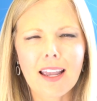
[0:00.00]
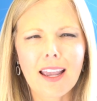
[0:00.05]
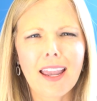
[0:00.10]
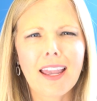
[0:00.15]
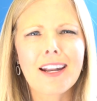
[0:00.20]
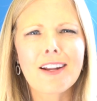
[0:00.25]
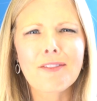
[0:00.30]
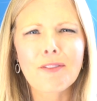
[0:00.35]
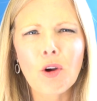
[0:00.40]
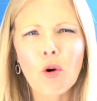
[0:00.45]

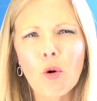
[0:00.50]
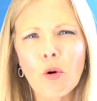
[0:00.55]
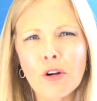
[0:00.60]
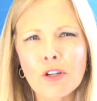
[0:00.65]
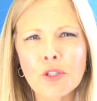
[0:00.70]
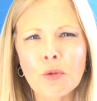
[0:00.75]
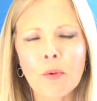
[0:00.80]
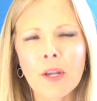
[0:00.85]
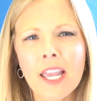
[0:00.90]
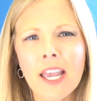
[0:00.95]
and of
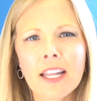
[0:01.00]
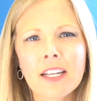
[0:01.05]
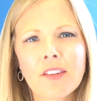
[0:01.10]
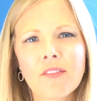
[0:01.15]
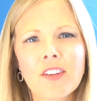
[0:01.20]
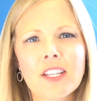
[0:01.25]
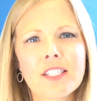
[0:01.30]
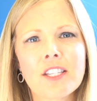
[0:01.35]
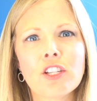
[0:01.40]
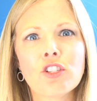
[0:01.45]
course we had to
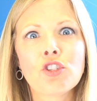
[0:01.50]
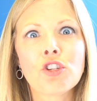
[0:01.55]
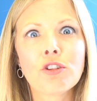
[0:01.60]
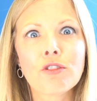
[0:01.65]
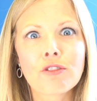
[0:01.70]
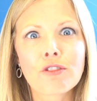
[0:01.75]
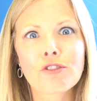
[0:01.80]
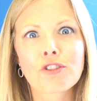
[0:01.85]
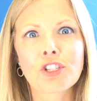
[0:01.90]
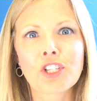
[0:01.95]
visit
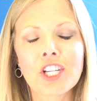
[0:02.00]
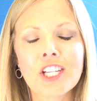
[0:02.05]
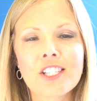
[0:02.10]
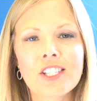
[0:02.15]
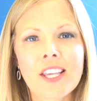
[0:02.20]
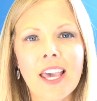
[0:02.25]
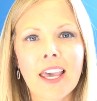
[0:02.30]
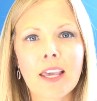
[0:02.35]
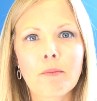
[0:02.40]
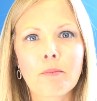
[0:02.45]
Junior's
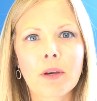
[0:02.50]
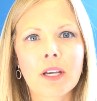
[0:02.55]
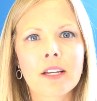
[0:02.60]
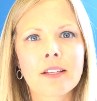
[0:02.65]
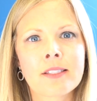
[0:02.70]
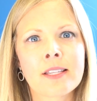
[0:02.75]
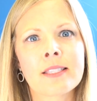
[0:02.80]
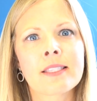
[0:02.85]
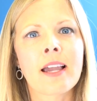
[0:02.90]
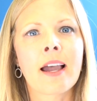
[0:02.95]
Cheesecake
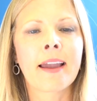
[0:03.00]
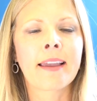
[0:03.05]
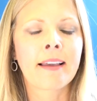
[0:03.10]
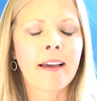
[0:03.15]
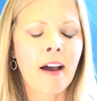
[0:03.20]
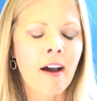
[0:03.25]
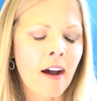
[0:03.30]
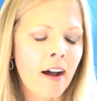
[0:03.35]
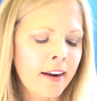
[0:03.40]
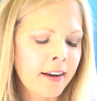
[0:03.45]
because it's
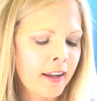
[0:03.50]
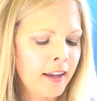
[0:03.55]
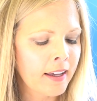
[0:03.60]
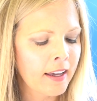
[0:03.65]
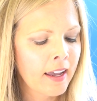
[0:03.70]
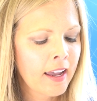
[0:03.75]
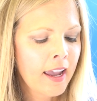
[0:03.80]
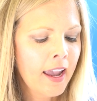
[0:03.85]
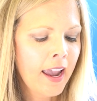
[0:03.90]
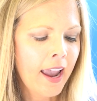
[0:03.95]
iconic